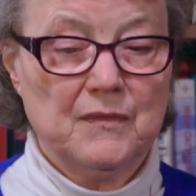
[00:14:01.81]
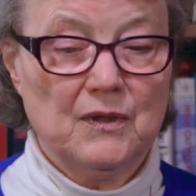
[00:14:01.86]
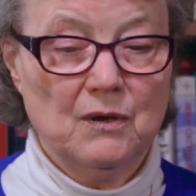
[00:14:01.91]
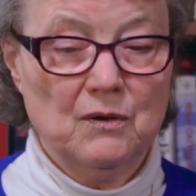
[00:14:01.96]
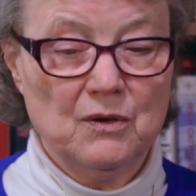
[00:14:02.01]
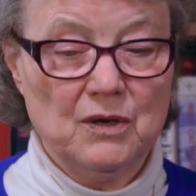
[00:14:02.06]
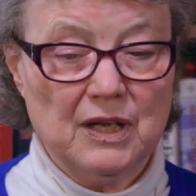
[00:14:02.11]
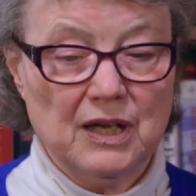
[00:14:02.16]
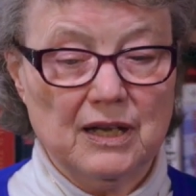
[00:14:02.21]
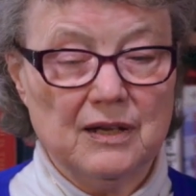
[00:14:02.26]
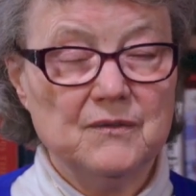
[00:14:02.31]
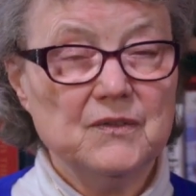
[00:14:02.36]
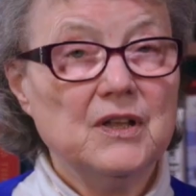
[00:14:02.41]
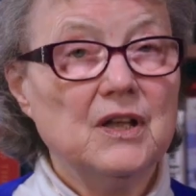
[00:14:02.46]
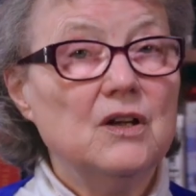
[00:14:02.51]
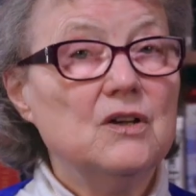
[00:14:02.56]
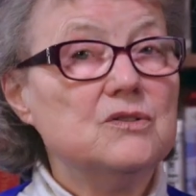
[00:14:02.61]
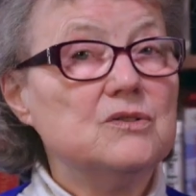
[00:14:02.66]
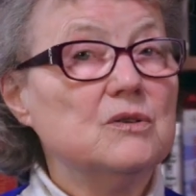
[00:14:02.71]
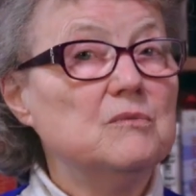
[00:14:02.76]
Okay,
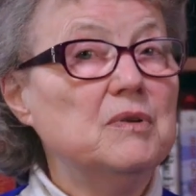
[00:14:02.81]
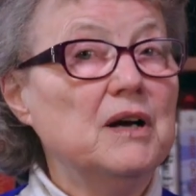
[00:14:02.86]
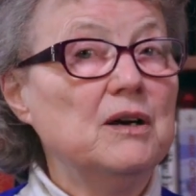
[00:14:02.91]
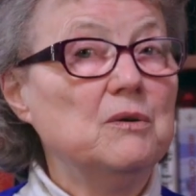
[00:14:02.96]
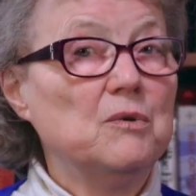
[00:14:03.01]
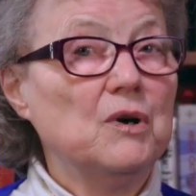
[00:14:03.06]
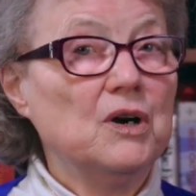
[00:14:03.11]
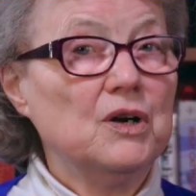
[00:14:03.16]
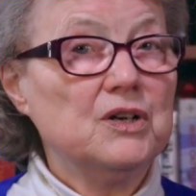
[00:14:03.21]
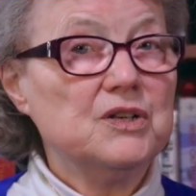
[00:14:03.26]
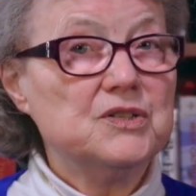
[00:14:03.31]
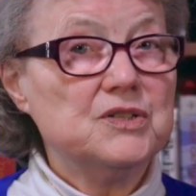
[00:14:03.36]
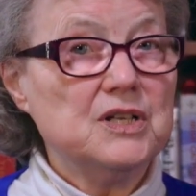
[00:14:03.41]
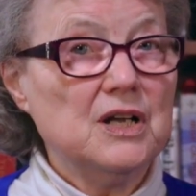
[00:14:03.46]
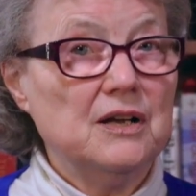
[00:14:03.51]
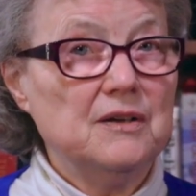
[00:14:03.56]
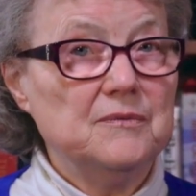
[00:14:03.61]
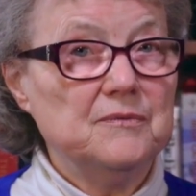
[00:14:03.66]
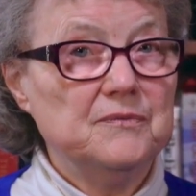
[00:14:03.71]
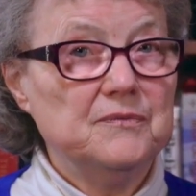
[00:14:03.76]
so my work is
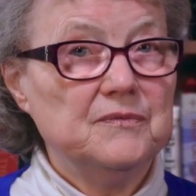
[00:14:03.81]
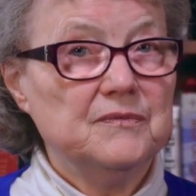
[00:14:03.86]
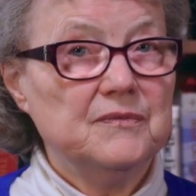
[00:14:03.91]
done.